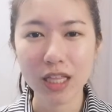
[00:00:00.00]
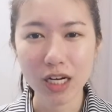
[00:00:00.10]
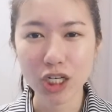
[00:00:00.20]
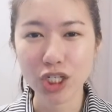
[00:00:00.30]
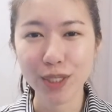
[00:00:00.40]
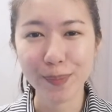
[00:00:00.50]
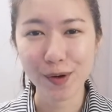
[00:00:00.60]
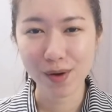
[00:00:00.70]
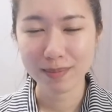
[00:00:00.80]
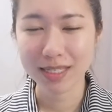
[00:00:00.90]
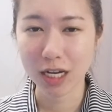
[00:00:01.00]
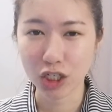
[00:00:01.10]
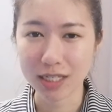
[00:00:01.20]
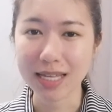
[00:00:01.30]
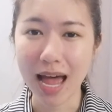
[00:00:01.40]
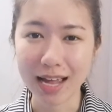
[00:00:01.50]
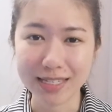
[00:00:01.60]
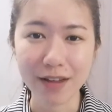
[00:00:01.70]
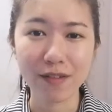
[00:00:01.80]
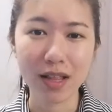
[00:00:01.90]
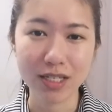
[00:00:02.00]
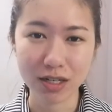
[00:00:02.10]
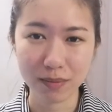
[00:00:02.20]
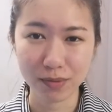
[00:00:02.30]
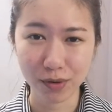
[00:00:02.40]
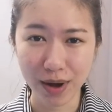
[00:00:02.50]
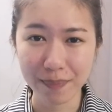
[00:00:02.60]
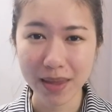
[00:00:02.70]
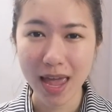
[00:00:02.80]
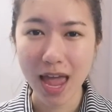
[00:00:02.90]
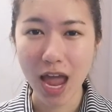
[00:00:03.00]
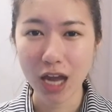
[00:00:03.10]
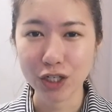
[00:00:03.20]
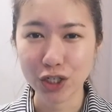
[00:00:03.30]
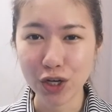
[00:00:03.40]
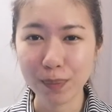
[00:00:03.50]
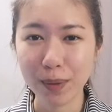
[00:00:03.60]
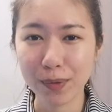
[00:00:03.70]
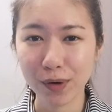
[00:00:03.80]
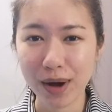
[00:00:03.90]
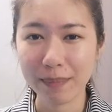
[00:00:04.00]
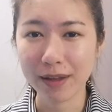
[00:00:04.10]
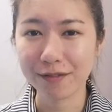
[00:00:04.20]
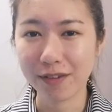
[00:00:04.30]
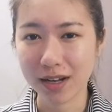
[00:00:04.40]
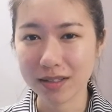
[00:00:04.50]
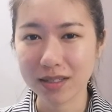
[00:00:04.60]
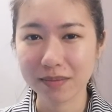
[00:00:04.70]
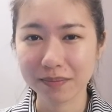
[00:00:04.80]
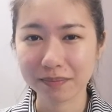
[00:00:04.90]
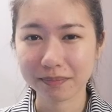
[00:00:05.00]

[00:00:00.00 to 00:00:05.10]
international programs such as Isaac Volunteering Program and GOP Program in France.